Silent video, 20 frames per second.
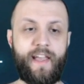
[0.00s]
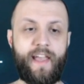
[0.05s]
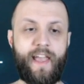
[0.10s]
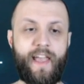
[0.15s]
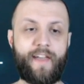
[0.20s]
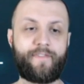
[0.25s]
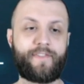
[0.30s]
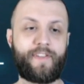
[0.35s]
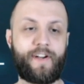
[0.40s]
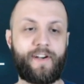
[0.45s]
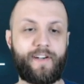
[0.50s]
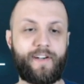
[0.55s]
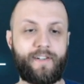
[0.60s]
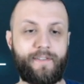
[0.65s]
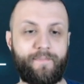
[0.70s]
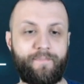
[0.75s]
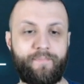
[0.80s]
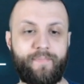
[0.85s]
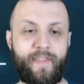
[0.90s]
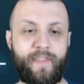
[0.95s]
if
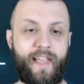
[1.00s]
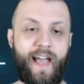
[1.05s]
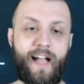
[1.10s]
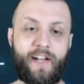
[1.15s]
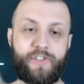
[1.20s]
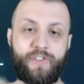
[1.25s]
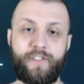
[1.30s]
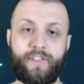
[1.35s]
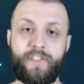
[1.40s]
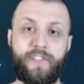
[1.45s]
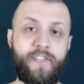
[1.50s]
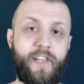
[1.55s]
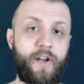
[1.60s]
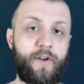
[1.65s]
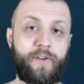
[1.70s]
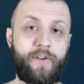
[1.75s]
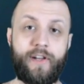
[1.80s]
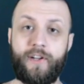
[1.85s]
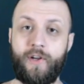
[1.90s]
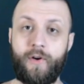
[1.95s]
they're actually, you
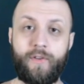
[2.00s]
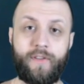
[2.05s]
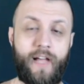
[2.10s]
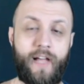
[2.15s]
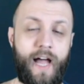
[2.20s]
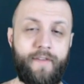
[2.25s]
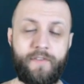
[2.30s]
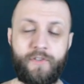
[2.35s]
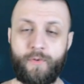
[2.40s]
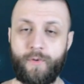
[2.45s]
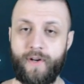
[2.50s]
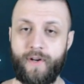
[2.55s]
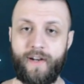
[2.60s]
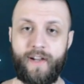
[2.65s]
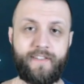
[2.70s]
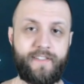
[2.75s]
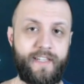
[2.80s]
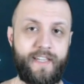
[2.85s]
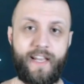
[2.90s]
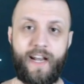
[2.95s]
know, going to go live in
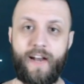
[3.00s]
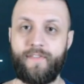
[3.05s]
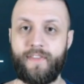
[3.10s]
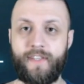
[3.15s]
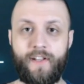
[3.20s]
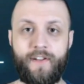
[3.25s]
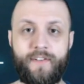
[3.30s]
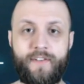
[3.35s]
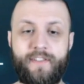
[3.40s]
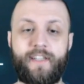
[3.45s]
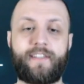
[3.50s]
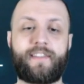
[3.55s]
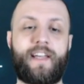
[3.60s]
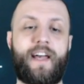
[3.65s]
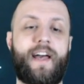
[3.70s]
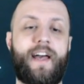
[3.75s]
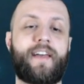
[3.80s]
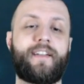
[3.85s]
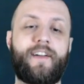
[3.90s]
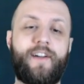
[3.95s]
2019 and everything else like
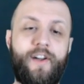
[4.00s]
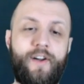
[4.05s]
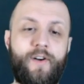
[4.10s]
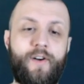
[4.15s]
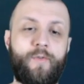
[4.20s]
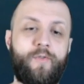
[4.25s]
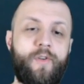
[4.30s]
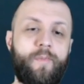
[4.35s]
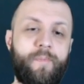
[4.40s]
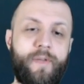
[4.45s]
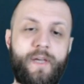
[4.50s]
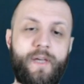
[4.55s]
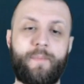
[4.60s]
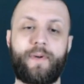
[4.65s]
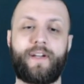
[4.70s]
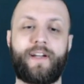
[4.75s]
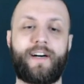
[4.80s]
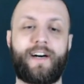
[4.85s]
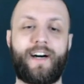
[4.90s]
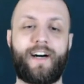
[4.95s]
that, we'll be
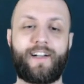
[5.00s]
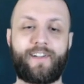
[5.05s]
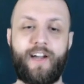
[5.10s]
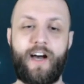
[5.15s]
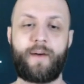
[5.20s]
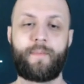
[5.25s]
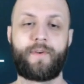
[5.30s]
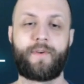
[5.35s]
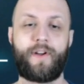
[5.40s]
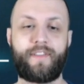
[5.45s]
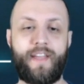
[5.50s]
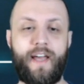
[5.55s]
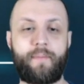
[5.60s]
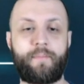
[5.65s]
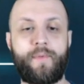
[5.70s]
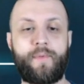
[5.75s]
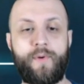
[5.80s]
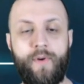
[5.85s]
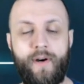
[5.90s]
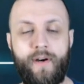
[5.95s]
able to comment on that
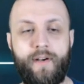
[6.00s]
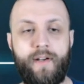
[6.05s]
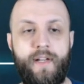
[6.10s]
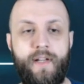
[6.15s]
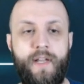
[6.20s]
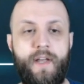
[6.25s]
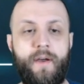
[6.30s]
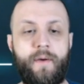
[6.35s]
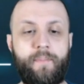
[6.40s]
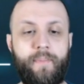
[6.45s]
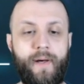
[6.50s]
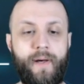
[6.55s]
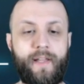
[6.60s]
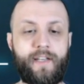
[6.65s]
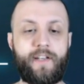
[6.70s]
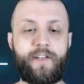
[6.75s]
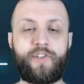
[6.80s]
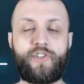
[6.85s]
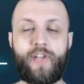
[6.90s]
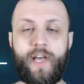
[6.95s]
more.
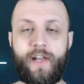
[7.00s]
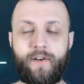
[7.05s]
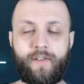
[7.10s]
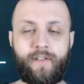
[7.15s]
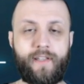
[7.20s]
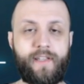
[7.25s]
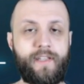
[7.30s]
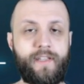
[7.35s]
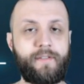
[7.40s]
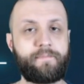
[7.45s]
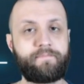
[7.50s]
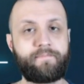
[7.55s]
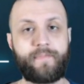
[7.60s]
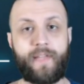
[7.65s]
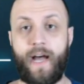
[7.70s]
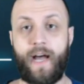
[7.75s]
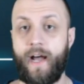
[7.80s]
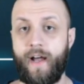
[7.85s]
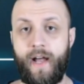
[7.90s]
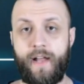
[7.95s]
But generally,
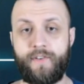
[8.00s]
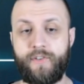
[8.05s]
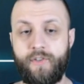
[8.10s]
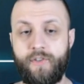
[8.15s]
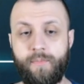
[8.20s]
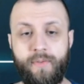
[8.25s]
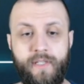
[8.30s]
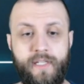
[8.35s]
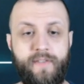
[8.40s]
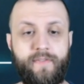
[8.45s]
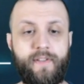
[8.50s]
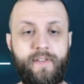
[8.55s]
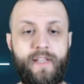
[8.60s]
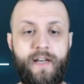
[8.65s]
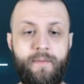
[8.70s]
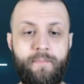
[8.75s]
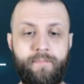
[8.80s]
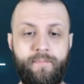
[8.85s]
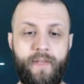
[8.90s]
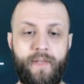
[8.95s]
I do believe in
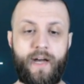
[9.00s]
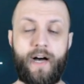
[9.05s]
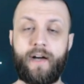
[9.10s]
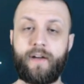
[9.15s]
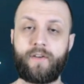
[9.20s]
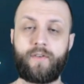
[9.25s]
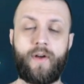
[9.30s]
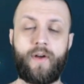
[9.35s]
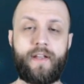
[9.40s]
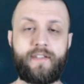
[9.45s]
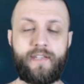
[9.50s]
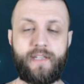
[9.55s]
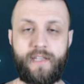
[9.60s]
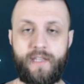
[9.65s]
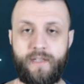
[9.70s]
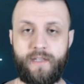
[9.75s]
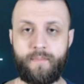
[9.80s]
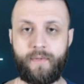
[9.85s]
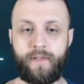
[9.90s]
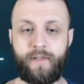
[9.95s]
them. Great
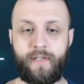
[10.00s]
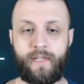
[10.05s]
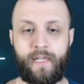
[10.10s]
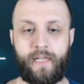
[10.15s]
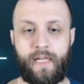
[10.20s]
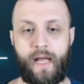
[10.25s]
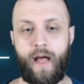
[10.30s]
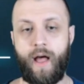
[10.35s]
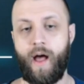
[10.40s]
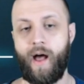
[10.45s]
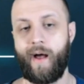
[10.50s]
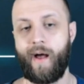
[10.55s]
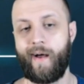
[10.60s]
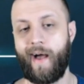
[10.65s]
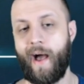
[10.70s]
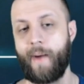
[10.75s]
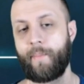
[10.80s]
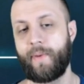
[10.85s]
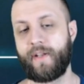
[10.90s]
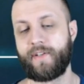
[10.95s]
team.
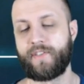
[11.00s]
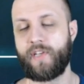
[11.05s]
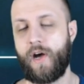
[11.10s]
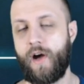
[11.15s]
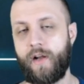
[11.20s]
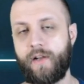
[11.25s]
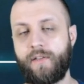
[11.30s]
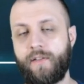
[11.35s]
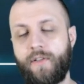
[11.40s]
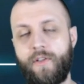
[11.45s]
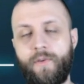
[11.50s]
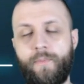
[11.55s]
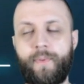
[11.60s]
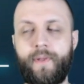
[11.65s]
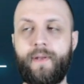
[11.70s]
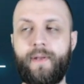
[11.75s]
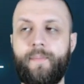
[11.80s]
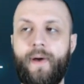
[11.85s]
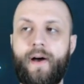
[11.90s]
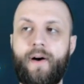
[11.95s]
I'm going to talk a little
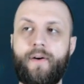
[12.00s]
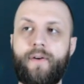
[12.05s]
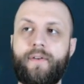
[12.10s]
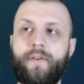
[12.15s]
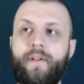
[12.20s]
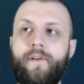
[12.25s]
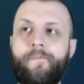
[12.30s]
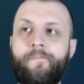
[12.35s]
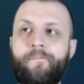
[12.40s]
bit about,